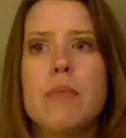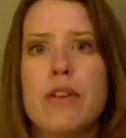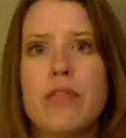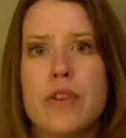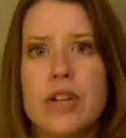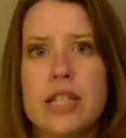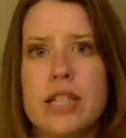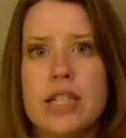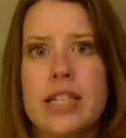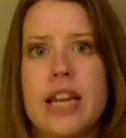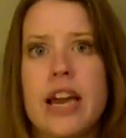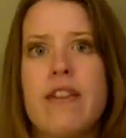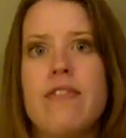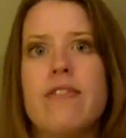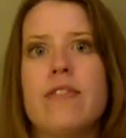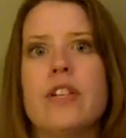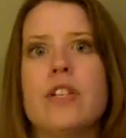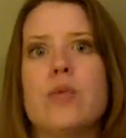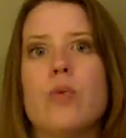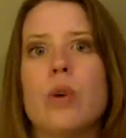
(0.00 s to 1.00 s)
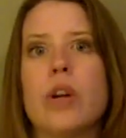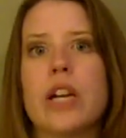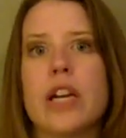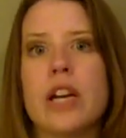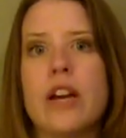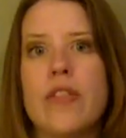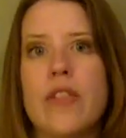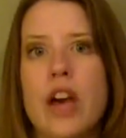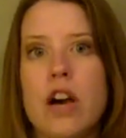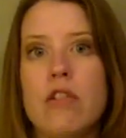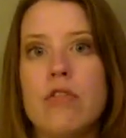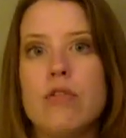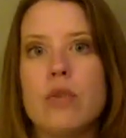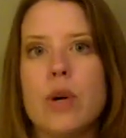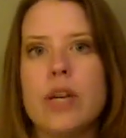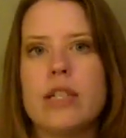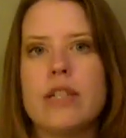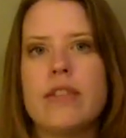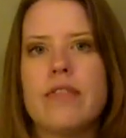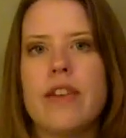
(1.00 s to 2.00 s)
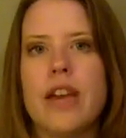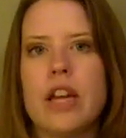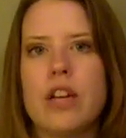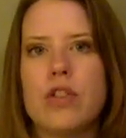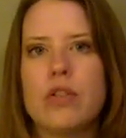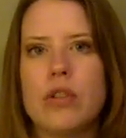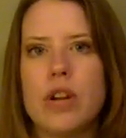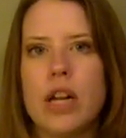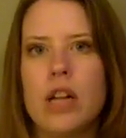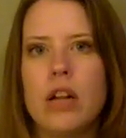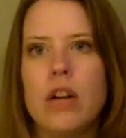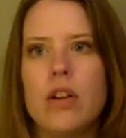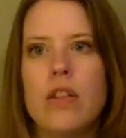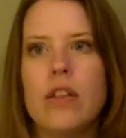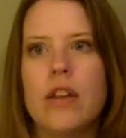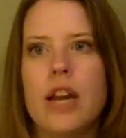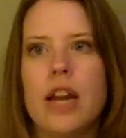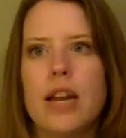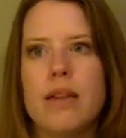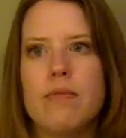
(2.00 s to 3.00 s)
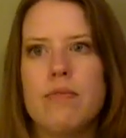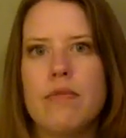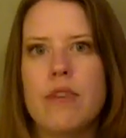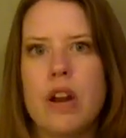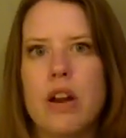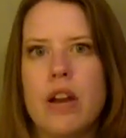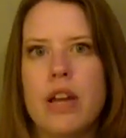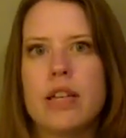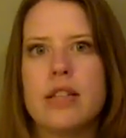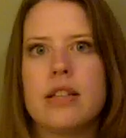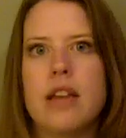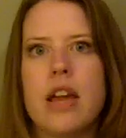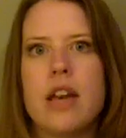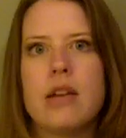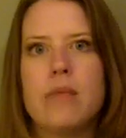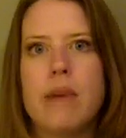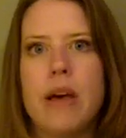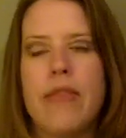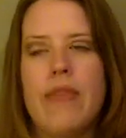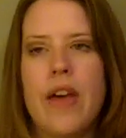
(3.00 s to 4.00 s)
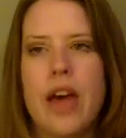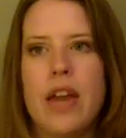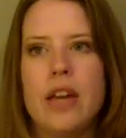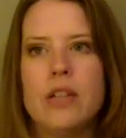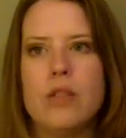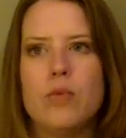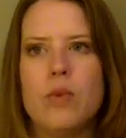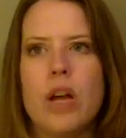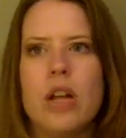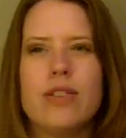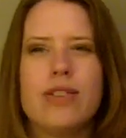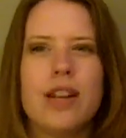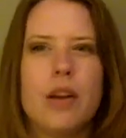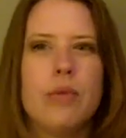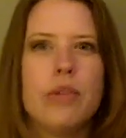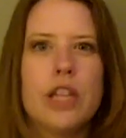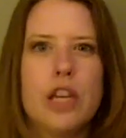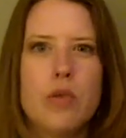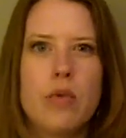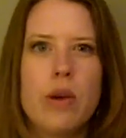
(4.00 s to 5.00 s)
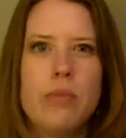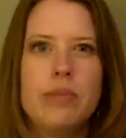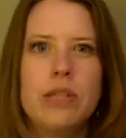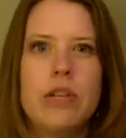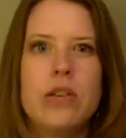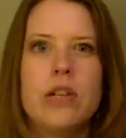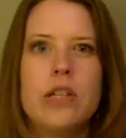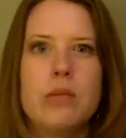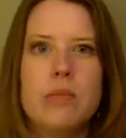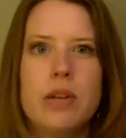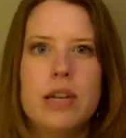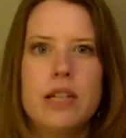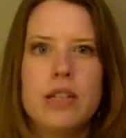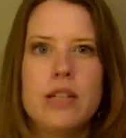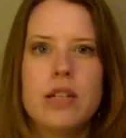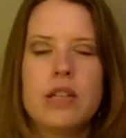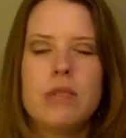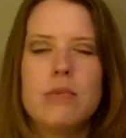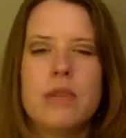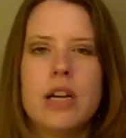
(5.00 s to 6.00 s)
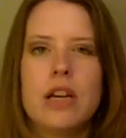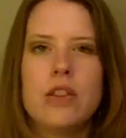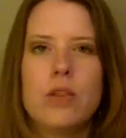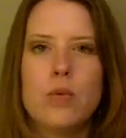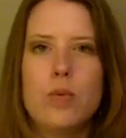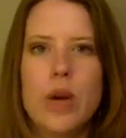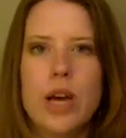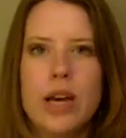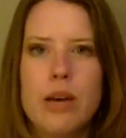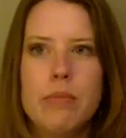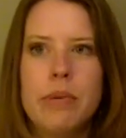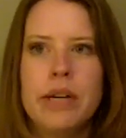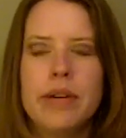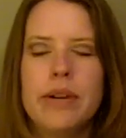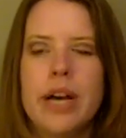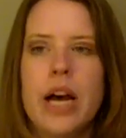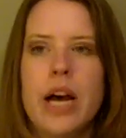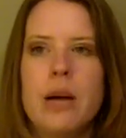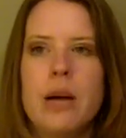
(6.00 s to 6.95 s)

My friend Steph is working on the ElfQuest fan trailer that I'm very excited about that as well. It's not really a web series, but it is going to be on the web.